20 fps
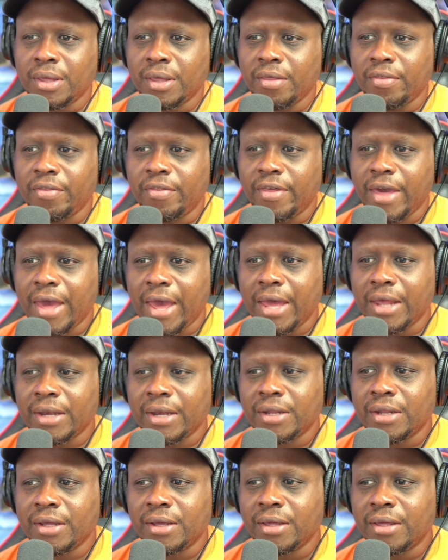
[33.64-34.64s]

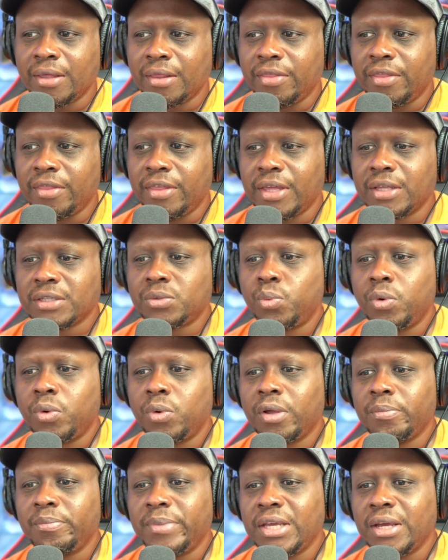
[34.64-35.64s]
that this
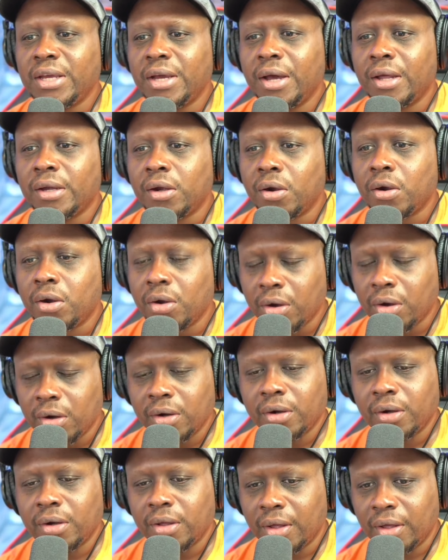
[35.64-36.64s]
would be
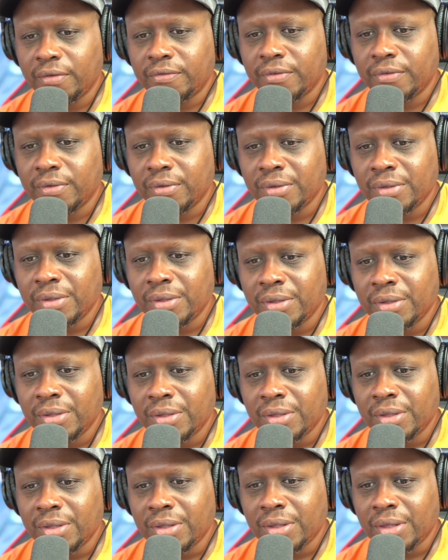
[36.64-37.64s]
unheard of,
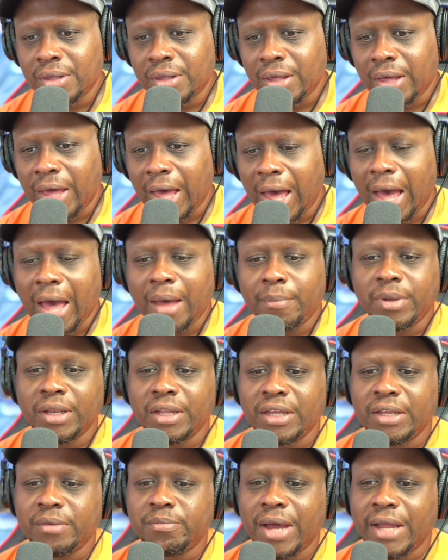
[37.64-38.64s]
I
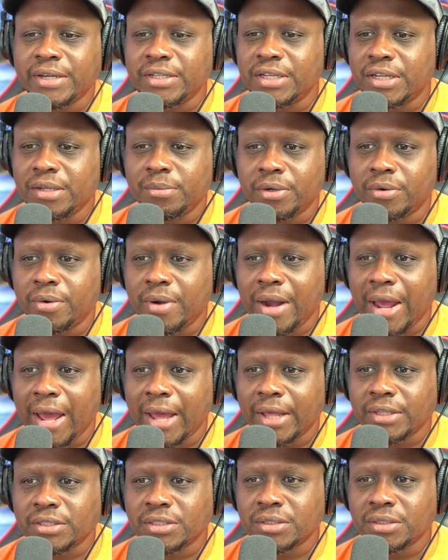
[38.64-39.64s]
believe, by
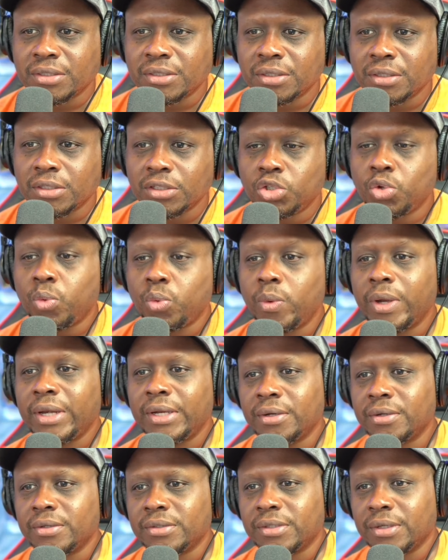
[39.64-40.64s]
Democrats 20
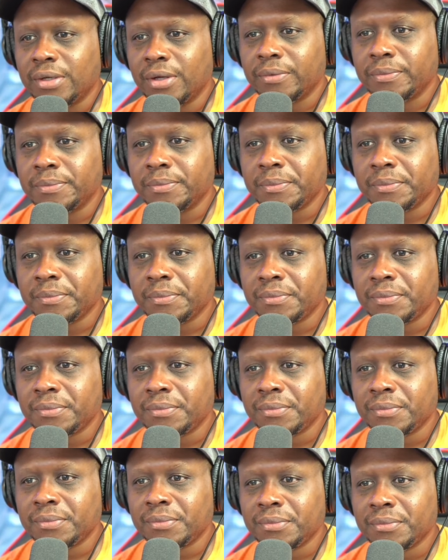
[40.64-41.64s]
years ago.
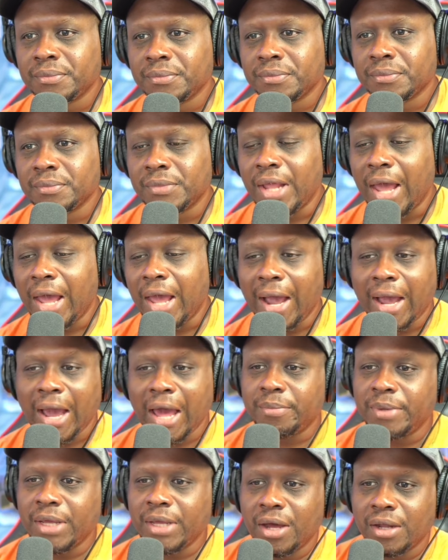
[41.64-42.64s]
I got
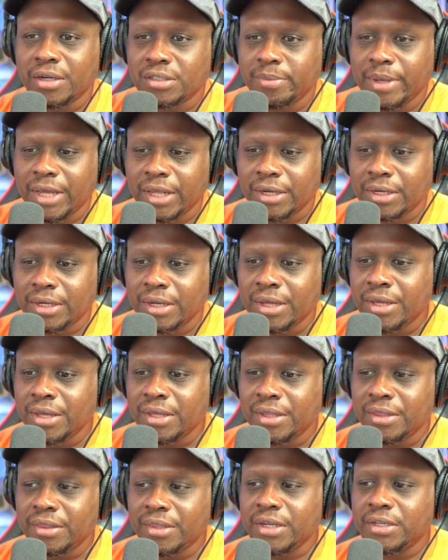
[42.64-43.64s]
to be honest, man.
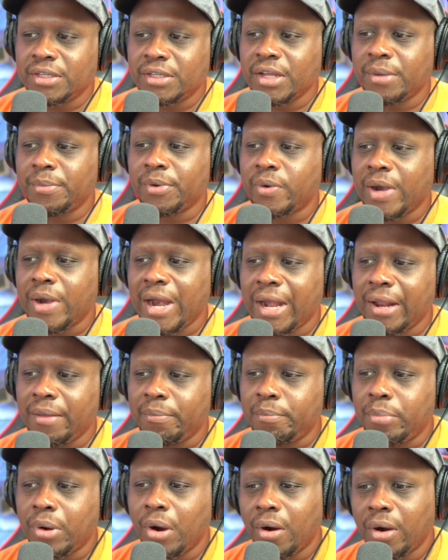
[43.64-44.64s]
The
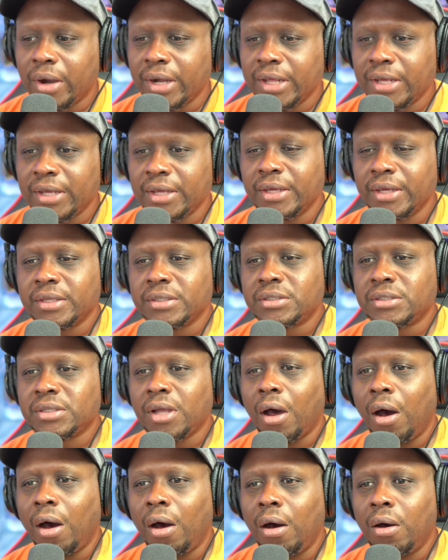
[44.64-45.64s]
Democratic Party is
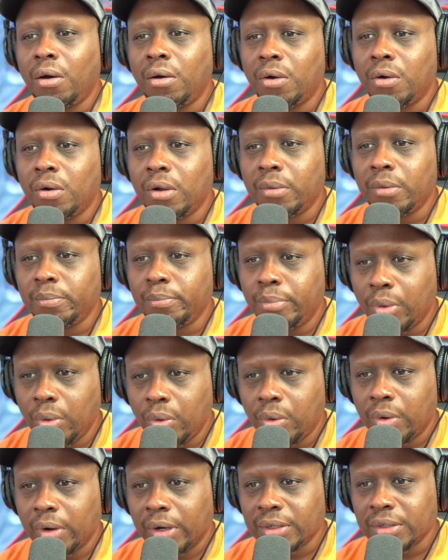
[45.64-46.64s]
all on
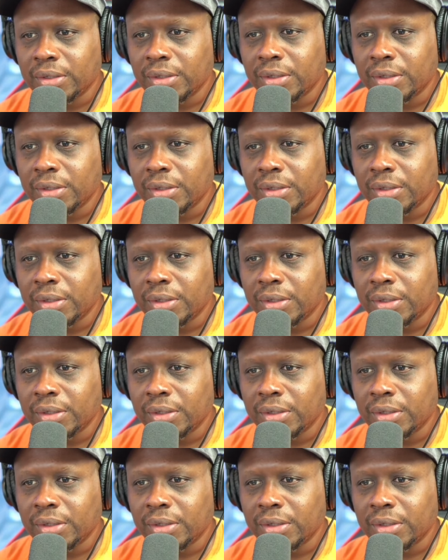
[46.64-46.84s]
board